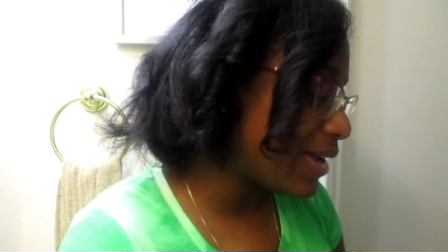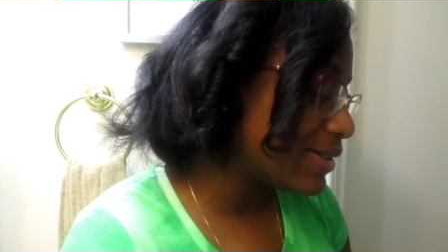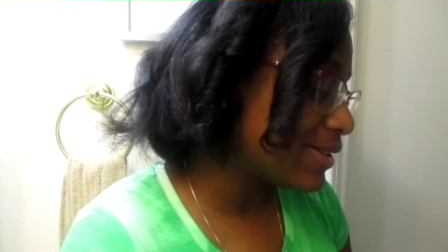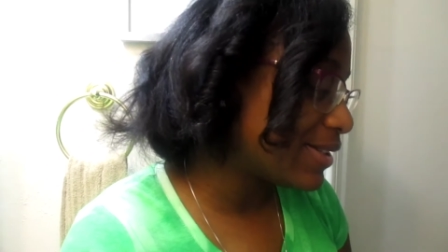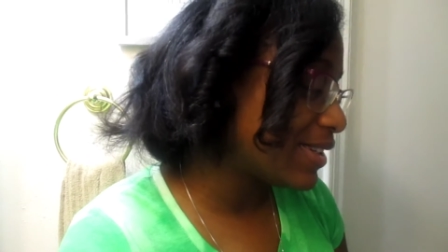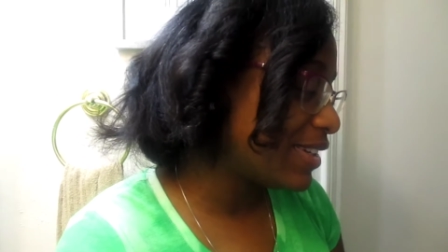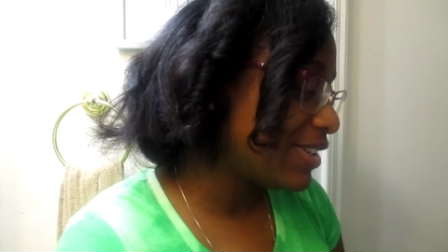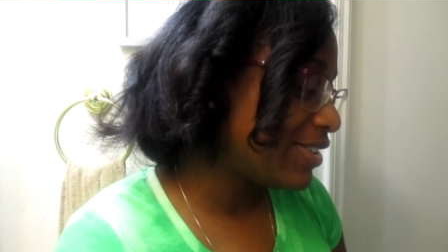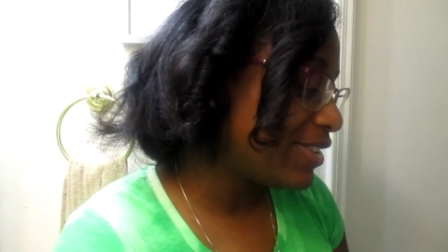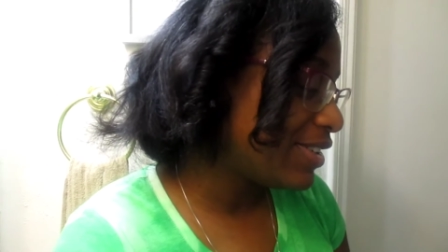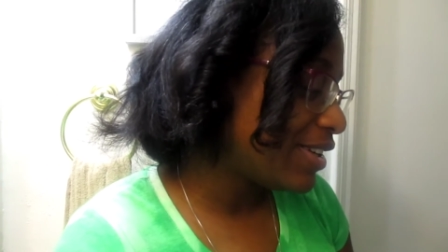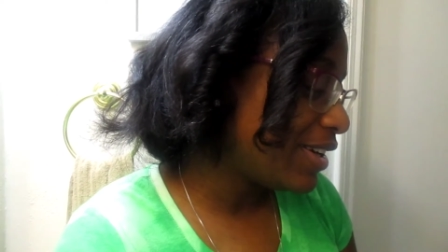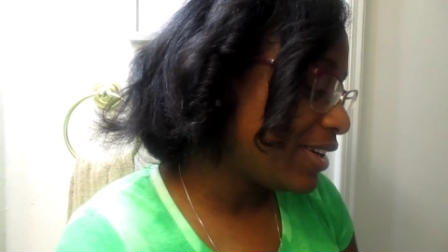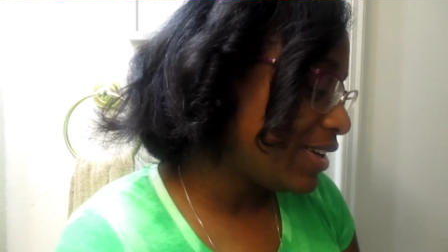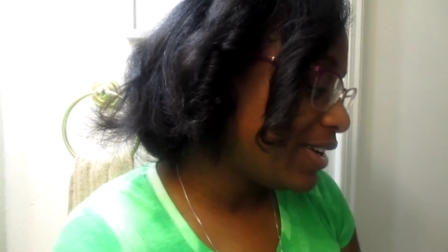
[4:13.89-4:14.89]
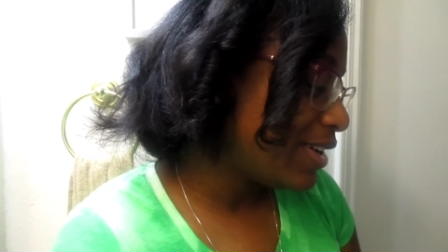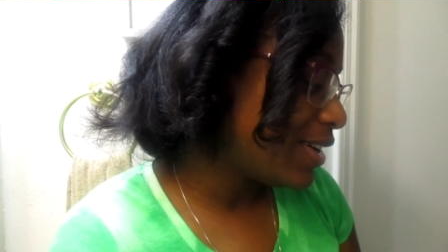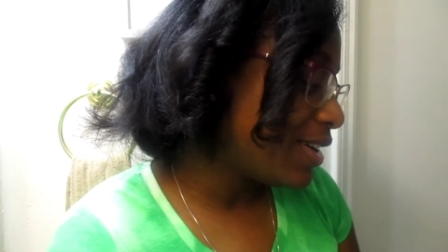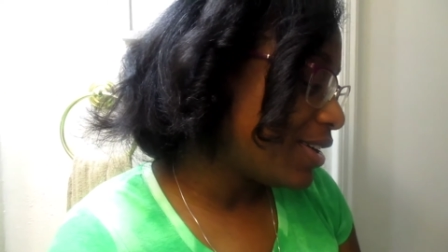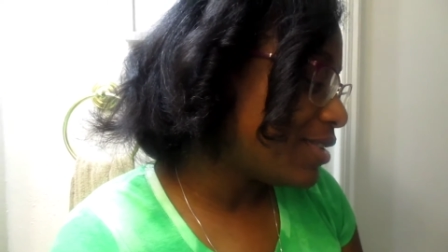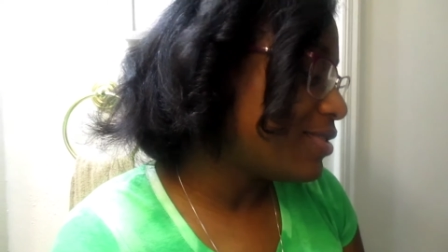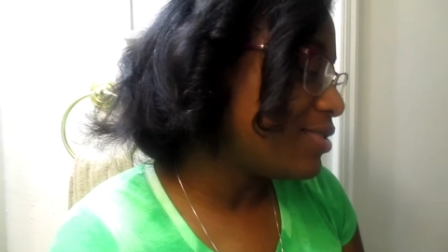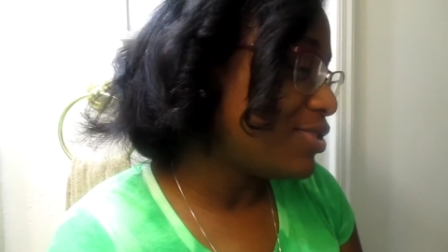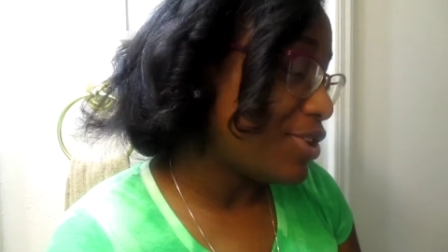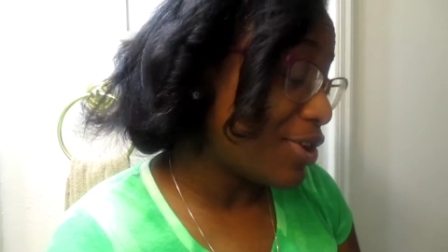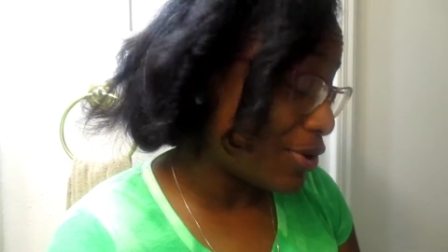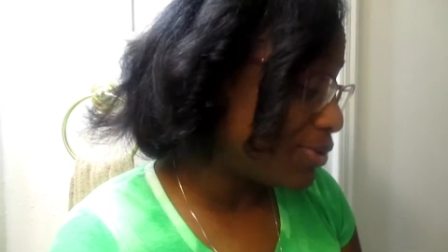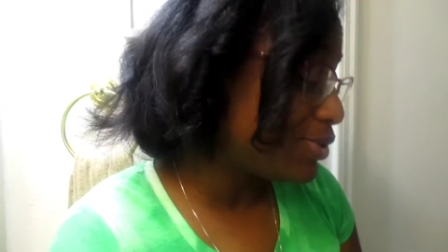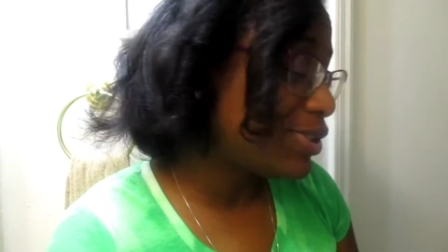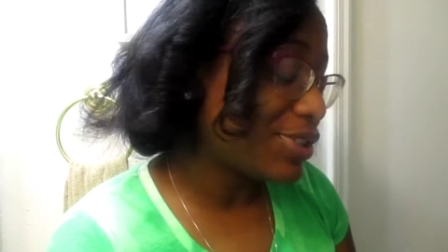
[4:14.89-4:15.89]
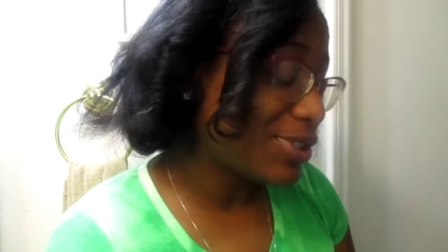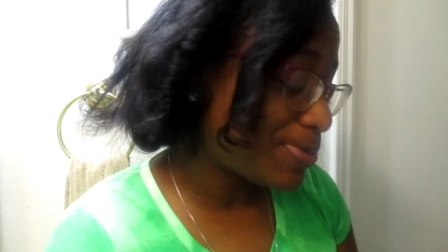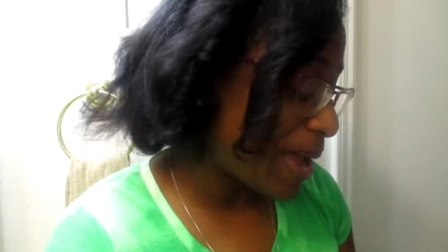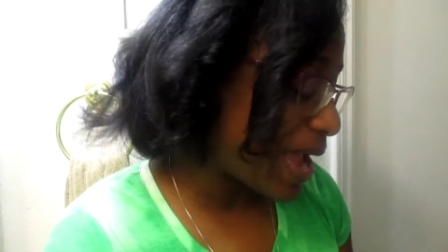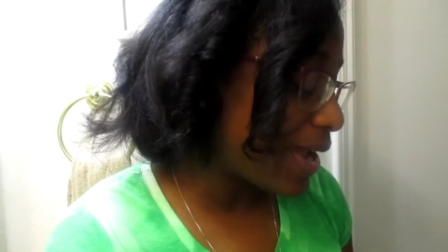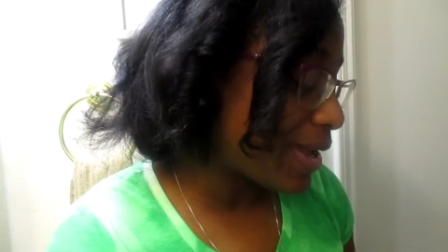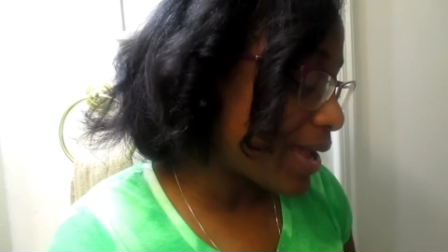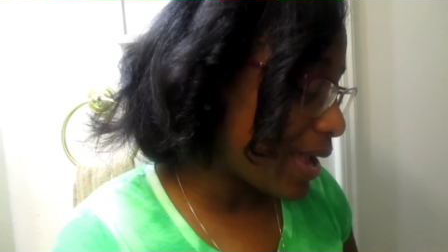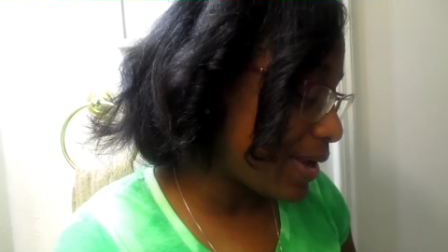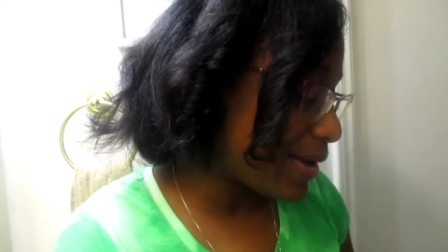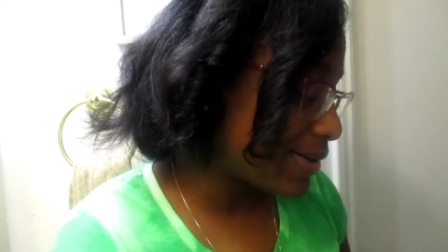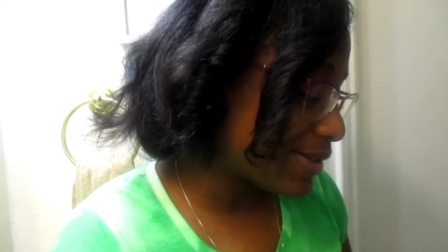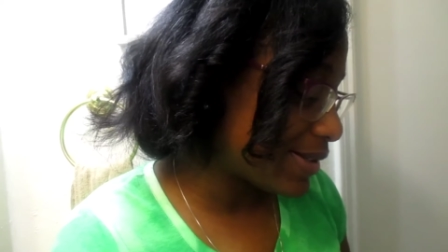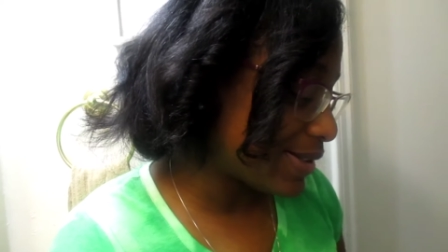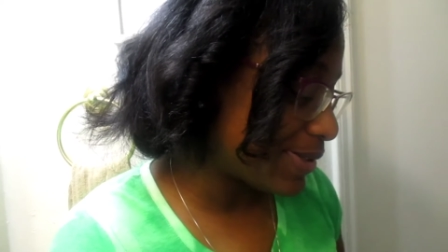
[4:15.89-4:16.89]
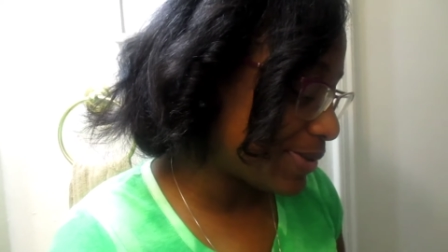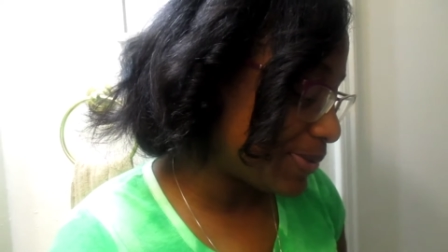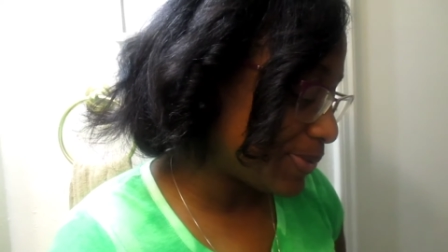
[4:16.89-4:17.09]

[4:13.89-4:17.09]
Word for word: And green cake? No, just pancakes.